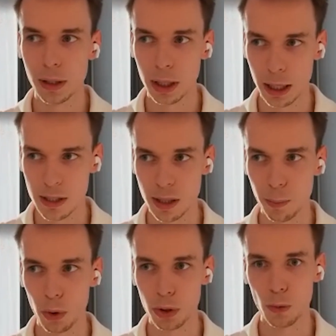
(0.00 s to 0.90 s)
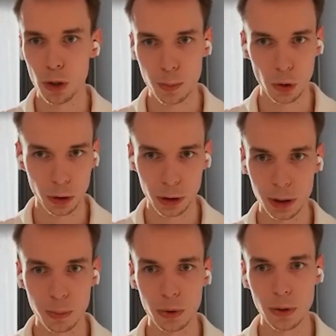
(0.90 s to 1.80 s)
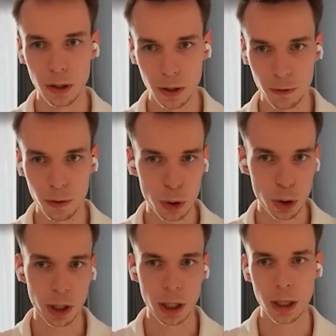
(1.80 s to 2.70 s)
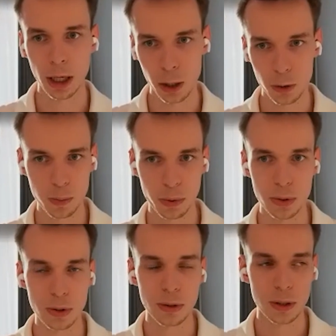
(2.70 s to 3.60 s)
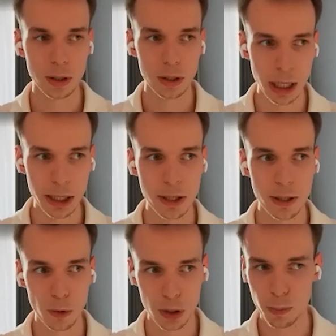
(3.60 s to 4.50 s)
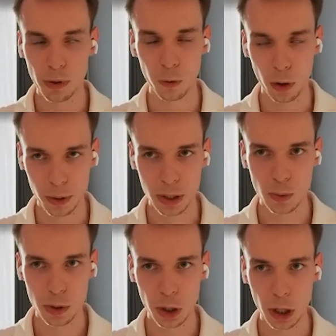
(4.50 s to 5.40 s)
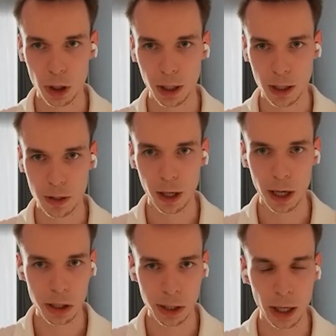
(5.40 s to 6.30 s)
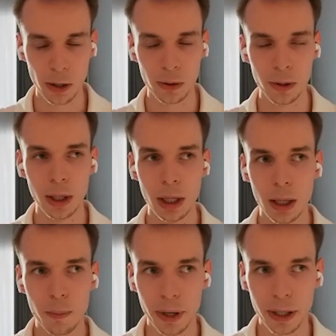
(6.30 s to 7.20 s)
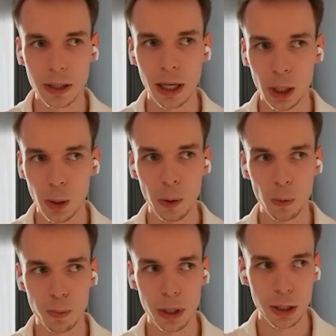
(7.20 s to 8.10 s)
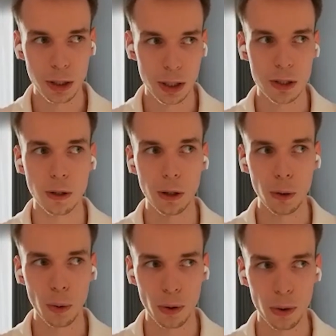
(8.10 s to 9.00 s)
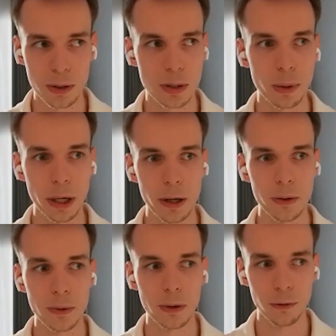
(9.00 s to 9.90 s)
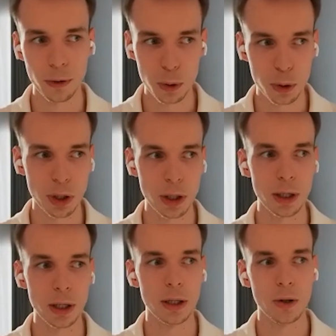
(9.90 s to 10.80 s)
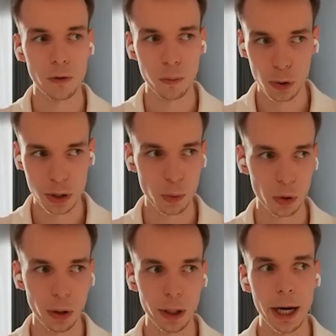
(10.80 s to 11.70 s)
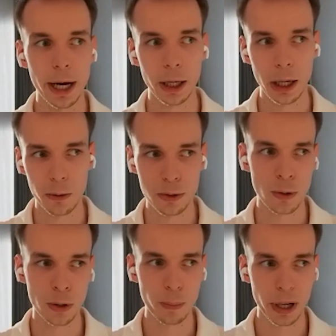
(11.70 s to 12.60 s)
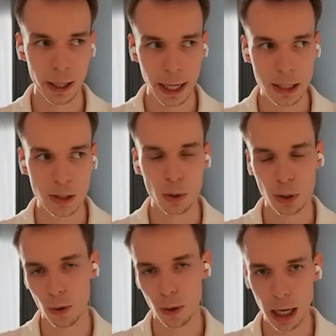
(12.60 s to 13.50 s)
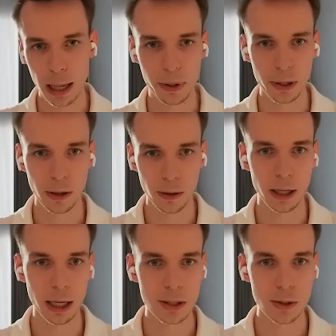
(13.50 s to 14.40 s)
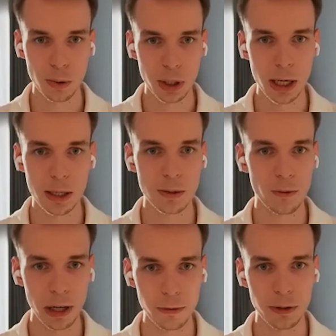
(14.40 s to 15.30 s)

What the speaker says: can support multimodal input in the future, can output data in multiple formats, which you actually can see right now. But anyway, would be interested in your thoughts about the future of multimodal AI, how it's going to progress, what's going to happen in the next 2 years, 5